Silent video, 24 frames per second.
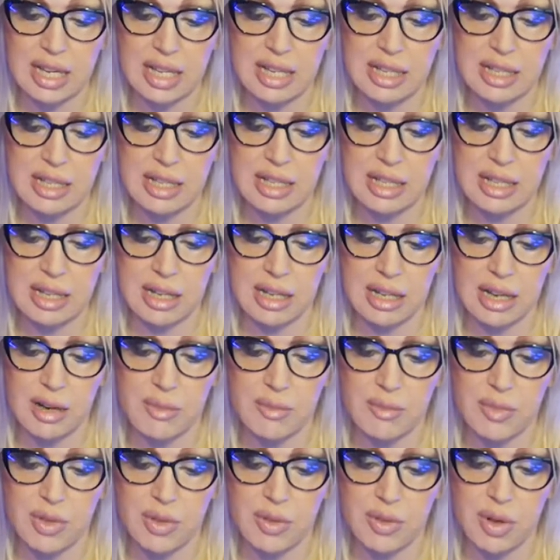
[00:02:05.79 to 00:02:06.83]
is,
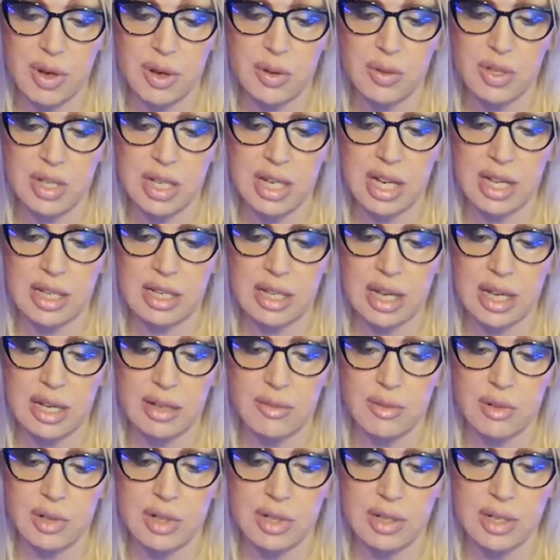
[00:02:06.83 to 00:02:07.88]
hold it like that
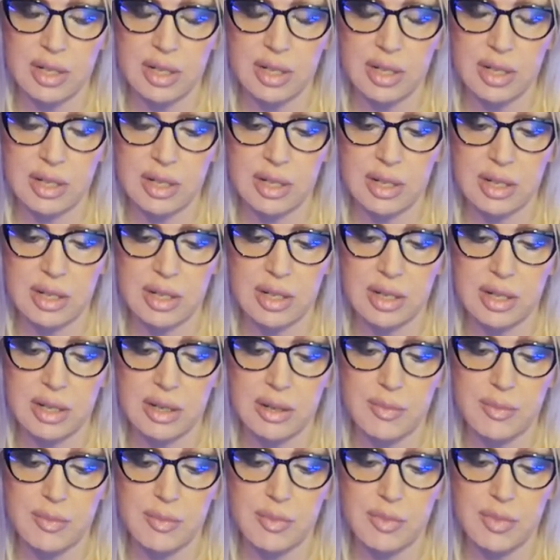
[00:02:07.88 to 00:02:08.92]
rather,
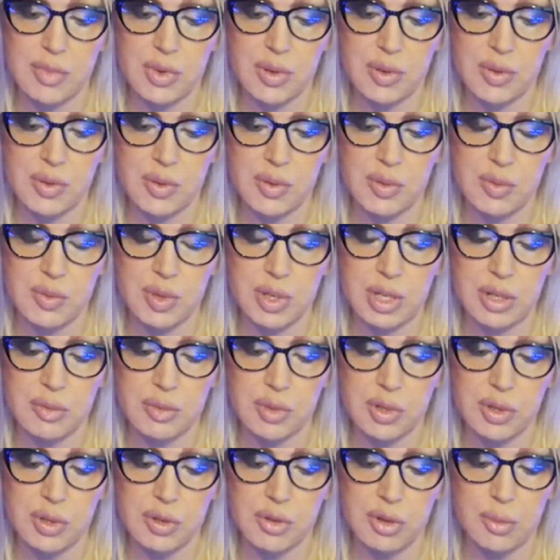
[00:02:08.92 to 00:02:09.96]
because you don't
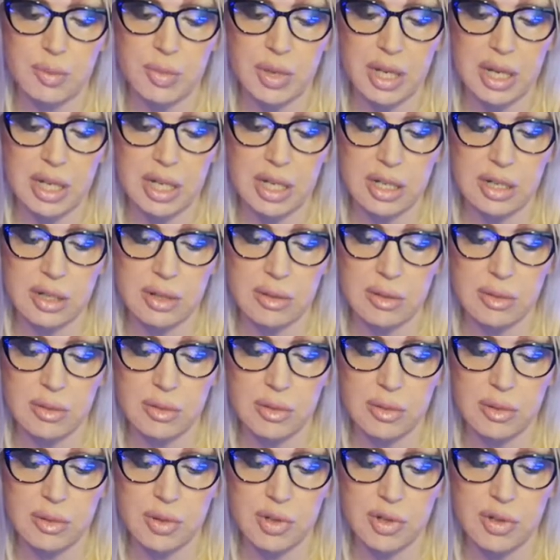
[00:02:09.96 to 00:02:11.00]
want you dropping it,
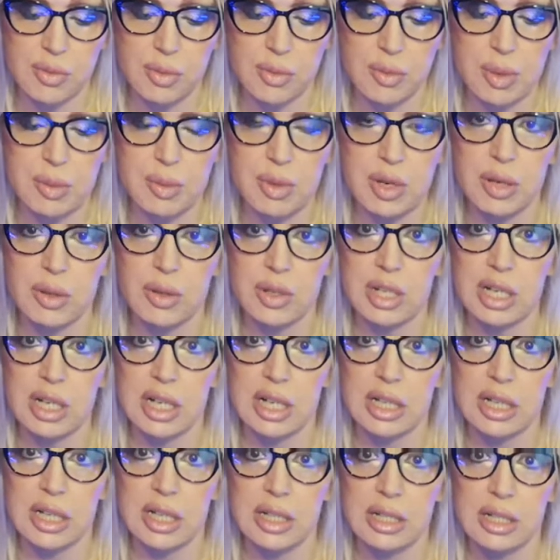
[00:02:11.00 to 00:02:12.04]
or maybe hold it
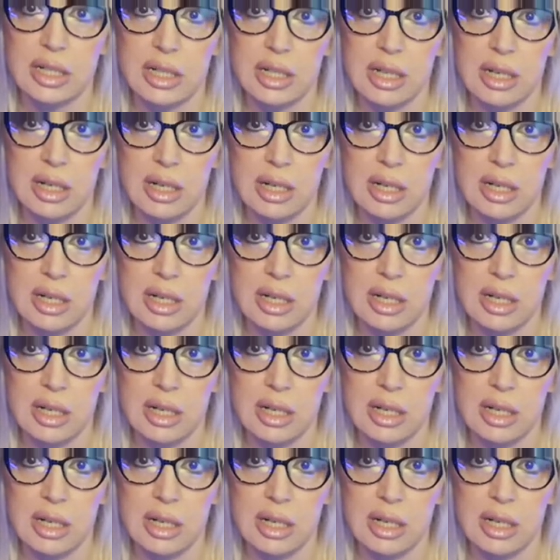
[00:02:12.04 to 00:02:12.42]
like that